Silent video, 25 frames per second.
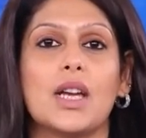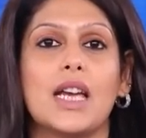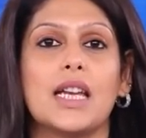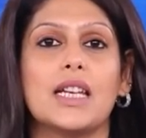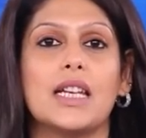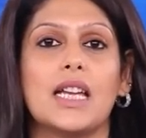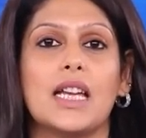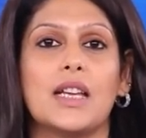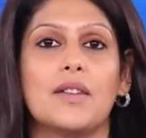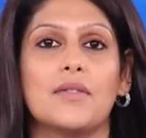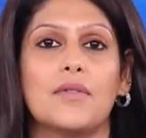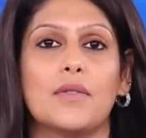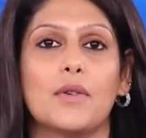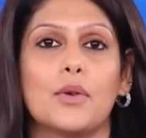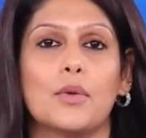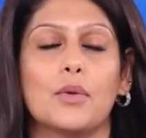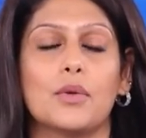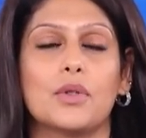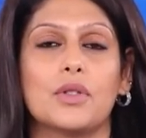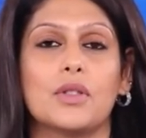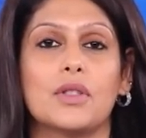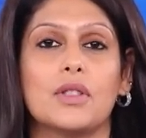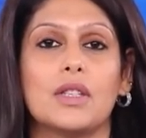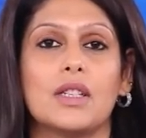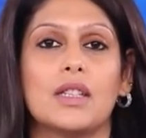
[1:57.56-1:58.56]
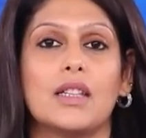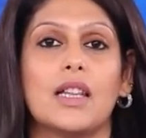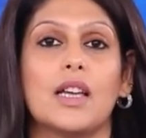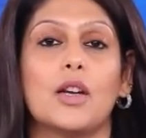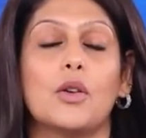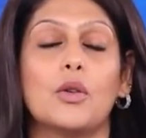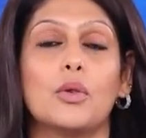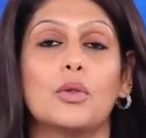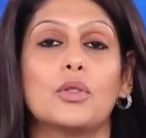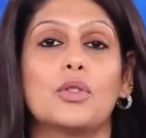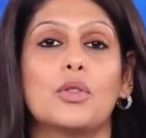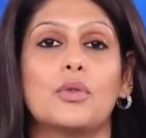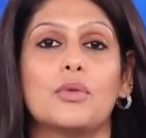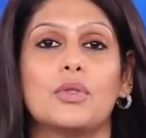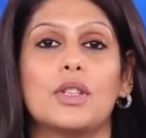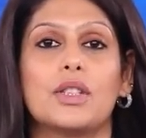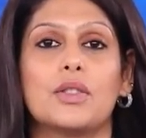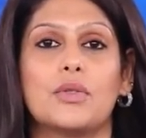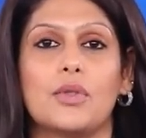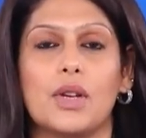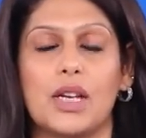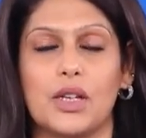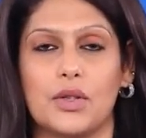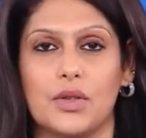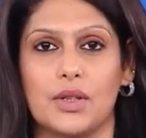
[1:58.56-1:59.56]
trade inflows, they go through
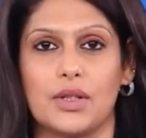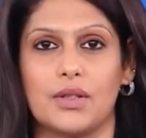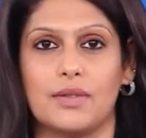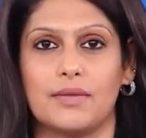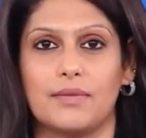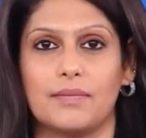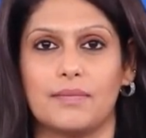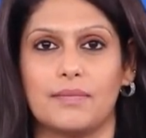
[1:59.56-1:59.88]
this region.